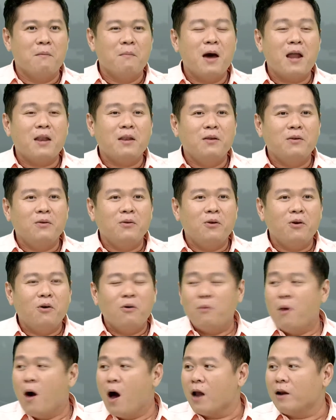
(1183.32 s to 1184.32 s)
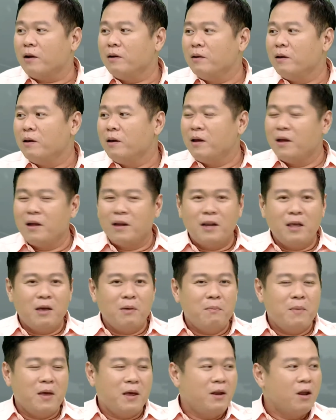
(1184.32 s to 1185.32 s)
but you know what? They
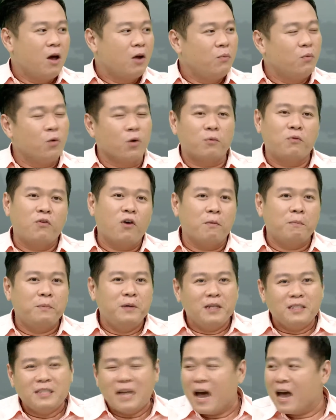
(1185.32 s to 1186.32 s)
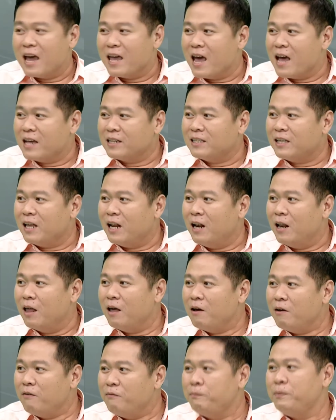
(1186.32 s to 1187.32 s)
may not vote for Pheu Thai as they
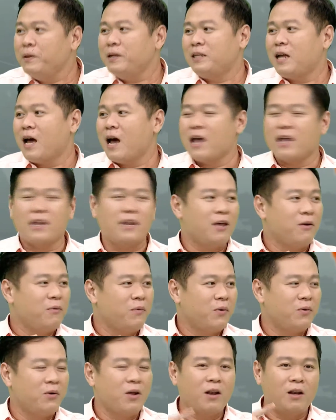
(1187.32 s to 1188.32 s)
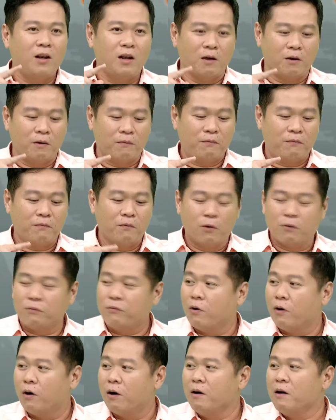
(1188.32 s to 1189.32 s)
love Pheu Thai. They will not vote
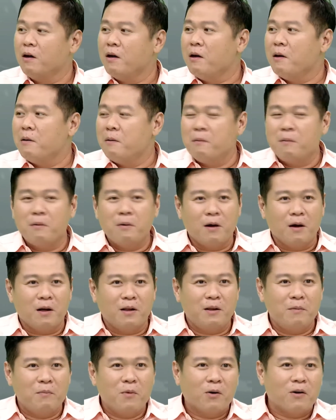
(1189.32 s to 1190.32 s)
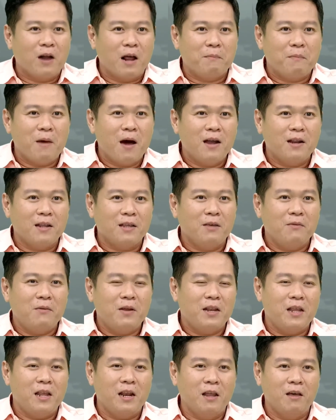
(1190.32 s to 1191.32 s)
for Democrat Party,
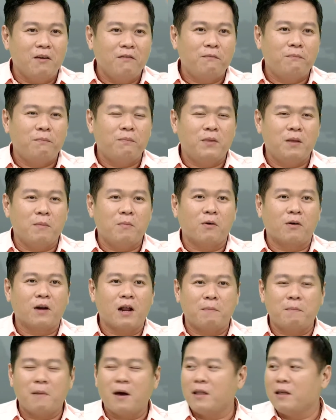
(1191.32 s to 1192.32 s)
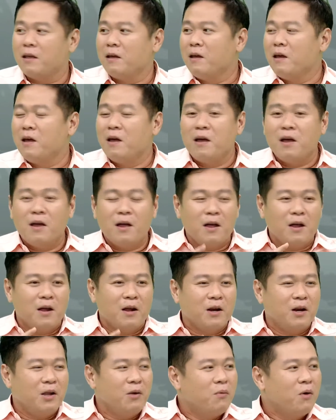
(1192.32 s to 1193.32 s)
even they love Democrat Party.
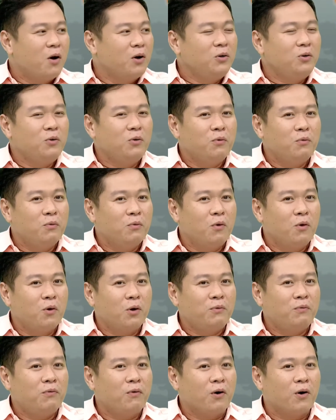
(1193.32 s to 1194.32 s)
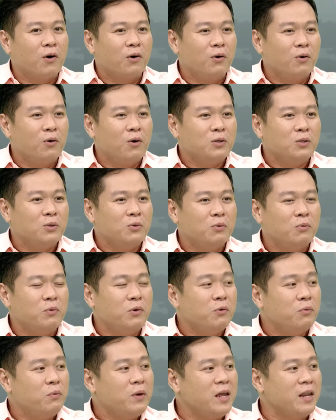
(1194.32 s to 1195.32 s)
they want to vote for those who
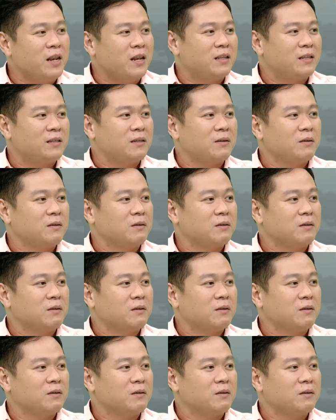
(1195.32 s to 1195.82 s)
will win.